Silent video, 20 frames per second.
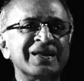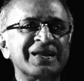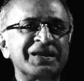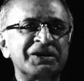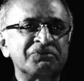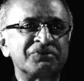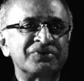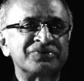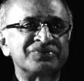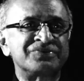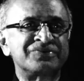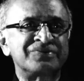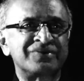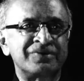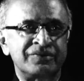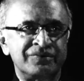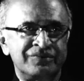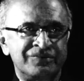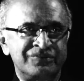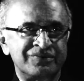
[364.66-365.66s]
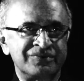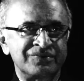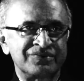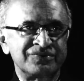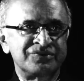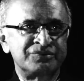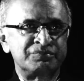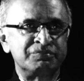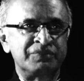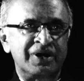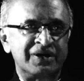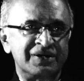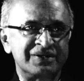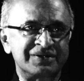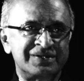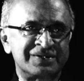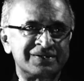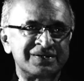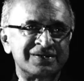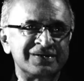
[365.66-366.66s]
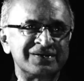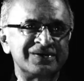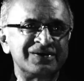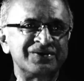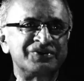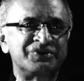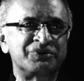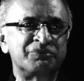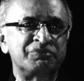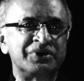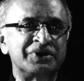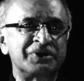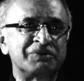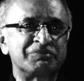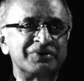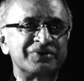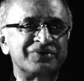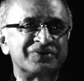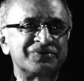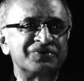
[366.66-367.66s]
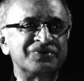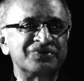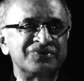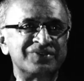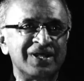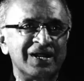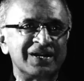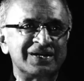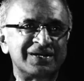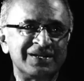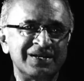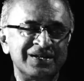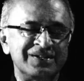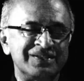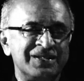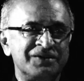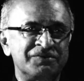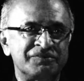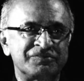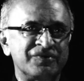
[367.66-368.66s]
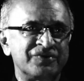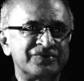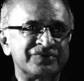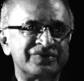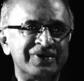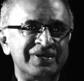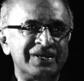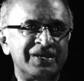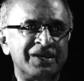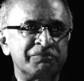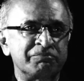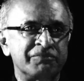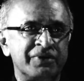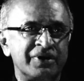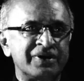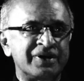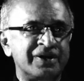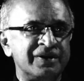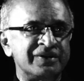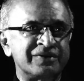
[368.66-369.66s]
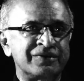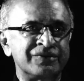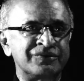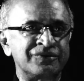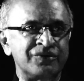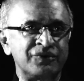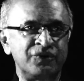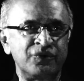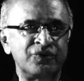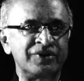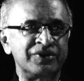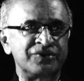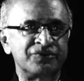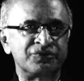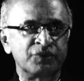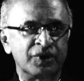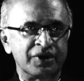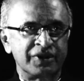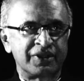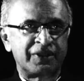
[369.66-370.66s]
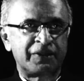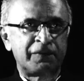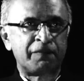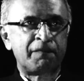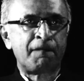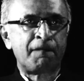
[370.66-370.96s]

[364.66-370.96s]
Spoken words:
he was so smart to be able to do that, and then of course he came back and continued his work.